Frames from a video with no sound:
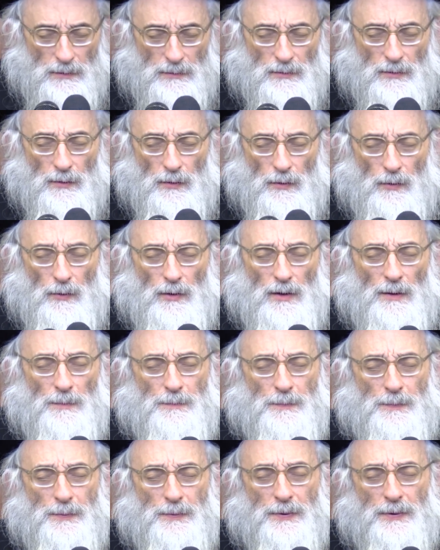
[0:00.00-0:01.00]
To grow
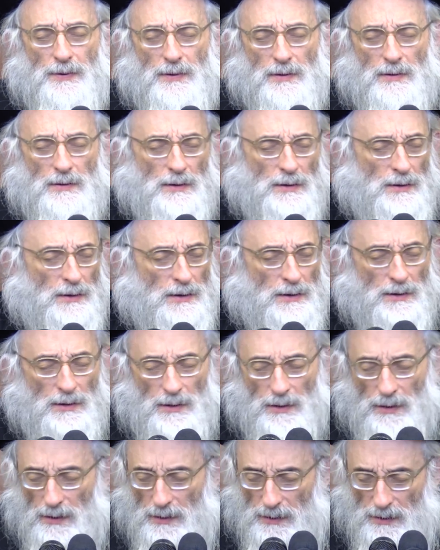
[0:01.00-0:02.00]
up
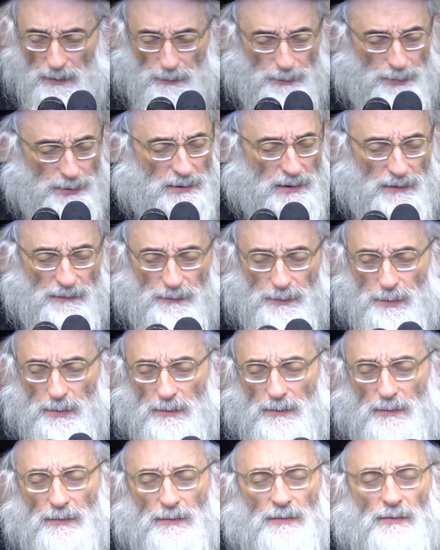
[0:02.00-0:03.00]
in an unbelievable
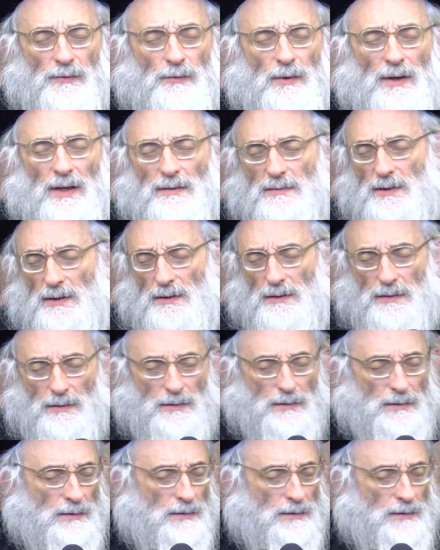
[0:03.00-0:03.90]
surrounding,